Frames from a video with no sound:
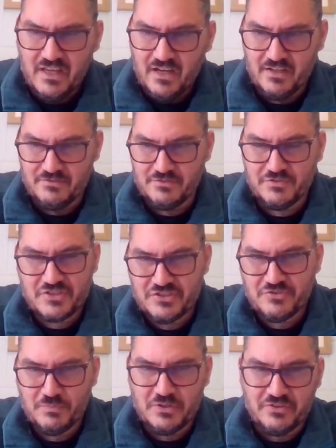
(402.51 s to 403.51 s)
And you said
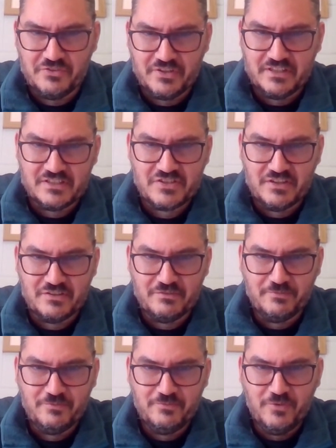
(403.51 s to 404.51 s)
you've been to the rink. Is that
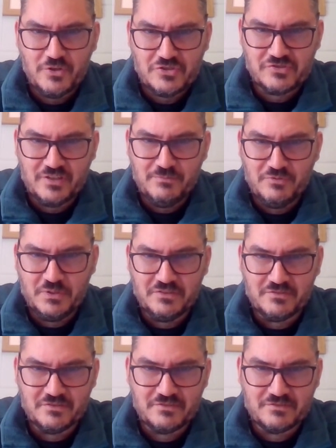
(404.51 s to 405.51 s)
the first time you've
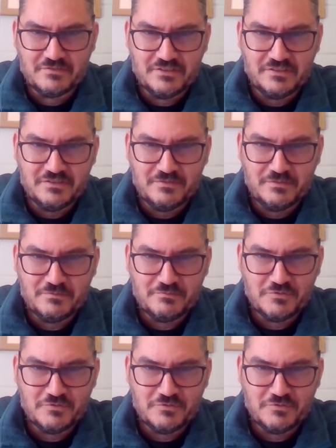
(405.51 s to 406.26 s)
been to